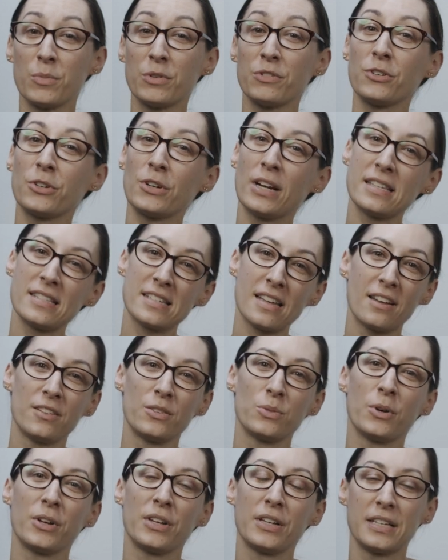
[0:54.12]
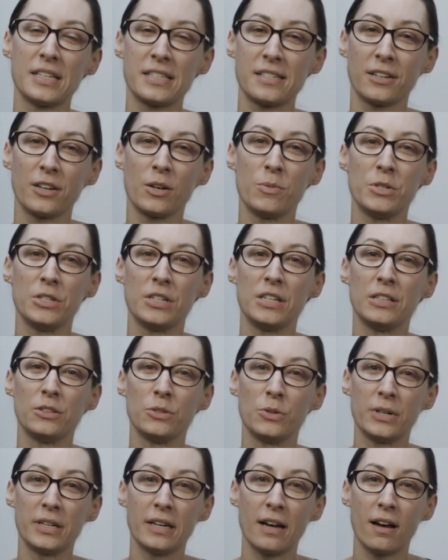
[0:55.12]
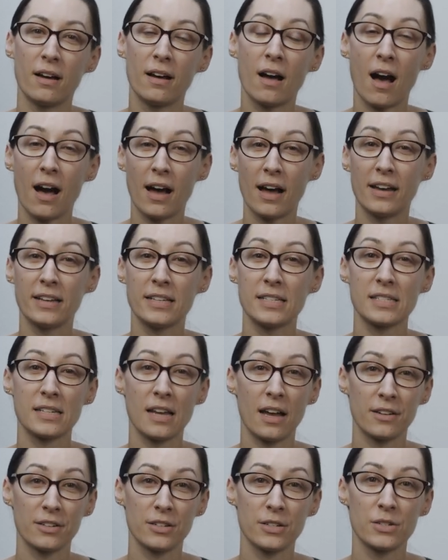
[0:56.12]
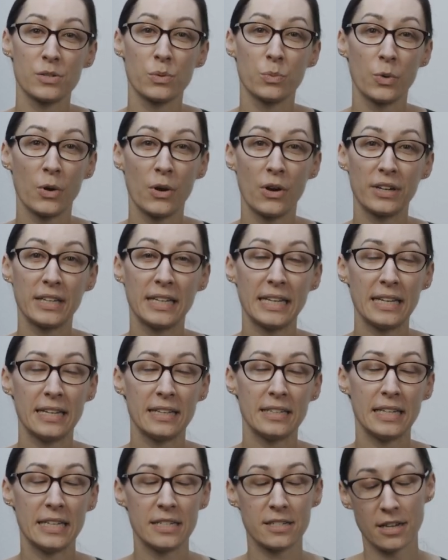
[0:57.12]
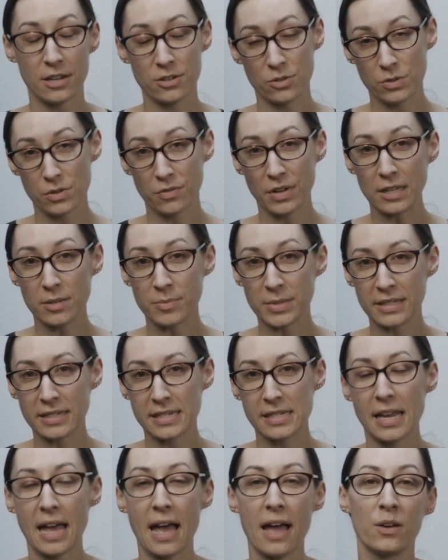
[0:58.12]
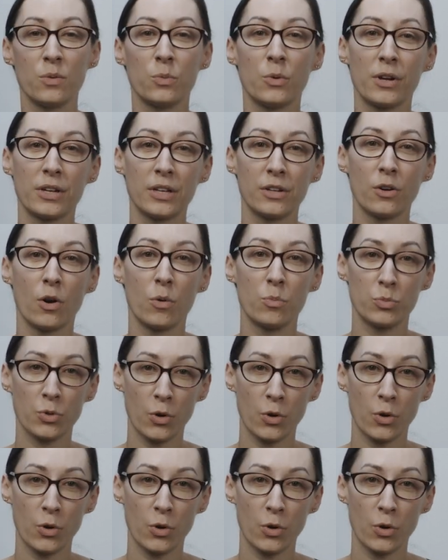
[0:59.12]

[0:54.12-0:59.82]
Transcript: Before I started working as a community lawyer, I started work in international development and working on